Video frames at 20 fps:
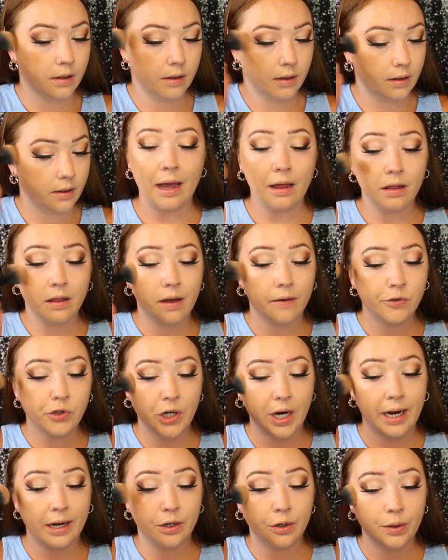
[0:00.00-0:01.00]
I love
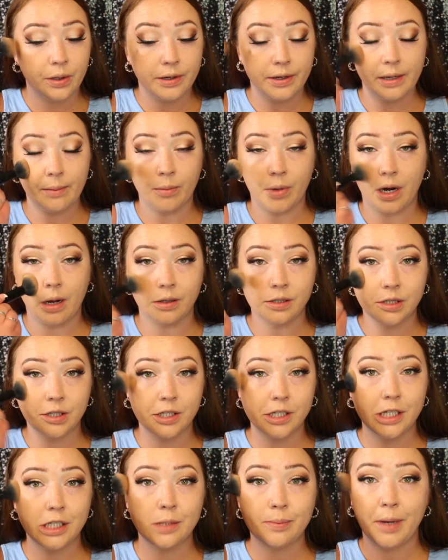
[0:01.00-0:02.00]
trying new cream bronzers,
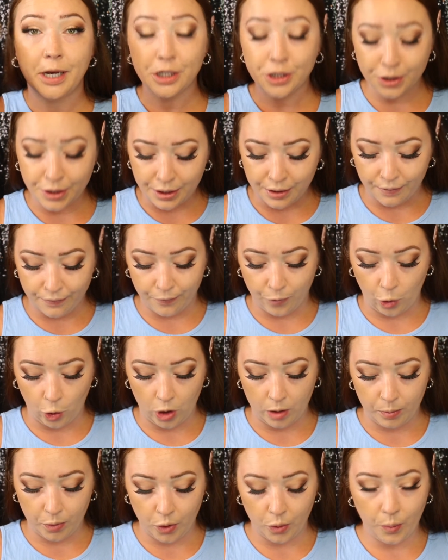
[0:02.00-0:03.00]
especially
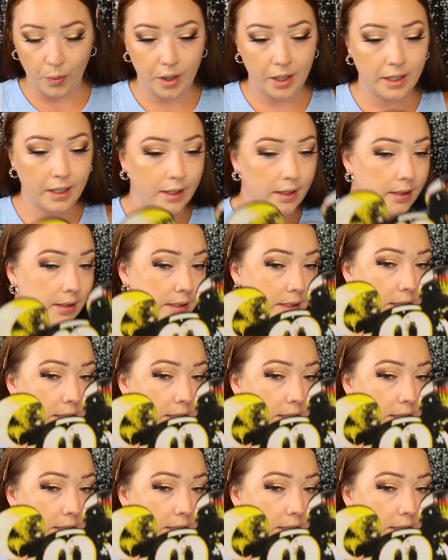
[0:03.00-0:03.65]
affordable ones.